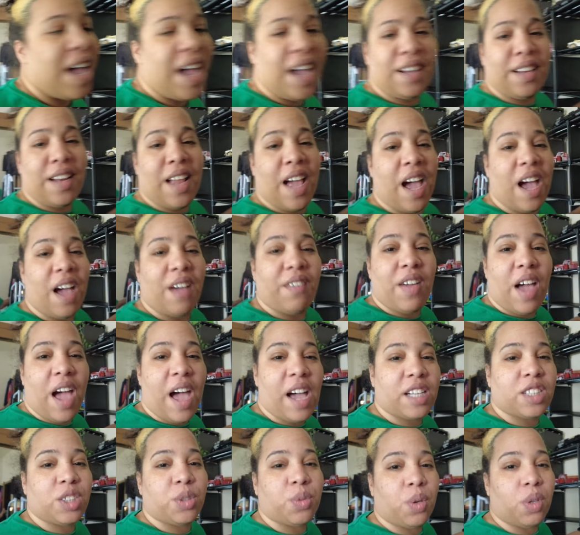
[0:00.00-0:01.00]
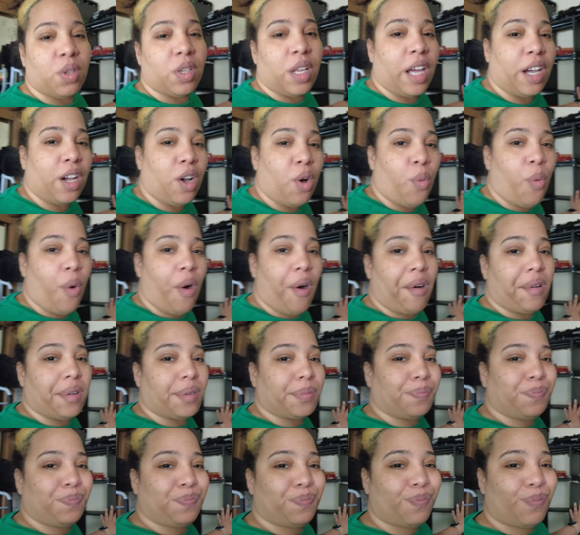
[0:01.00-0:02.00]
And to have an actual Lego
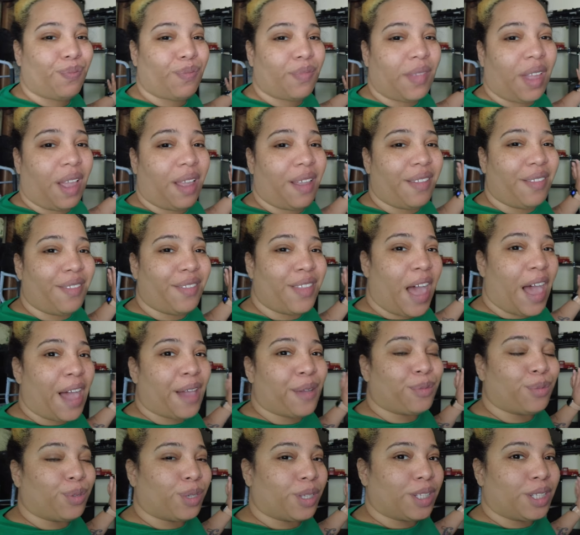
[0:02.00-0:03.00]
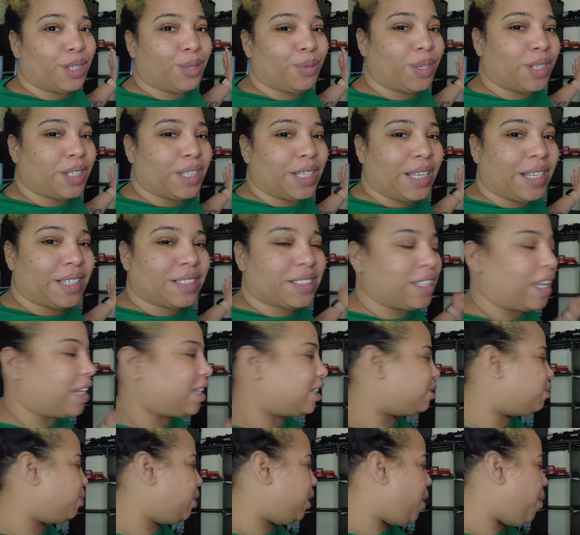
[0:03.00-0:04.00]
wall, that really, really excites me.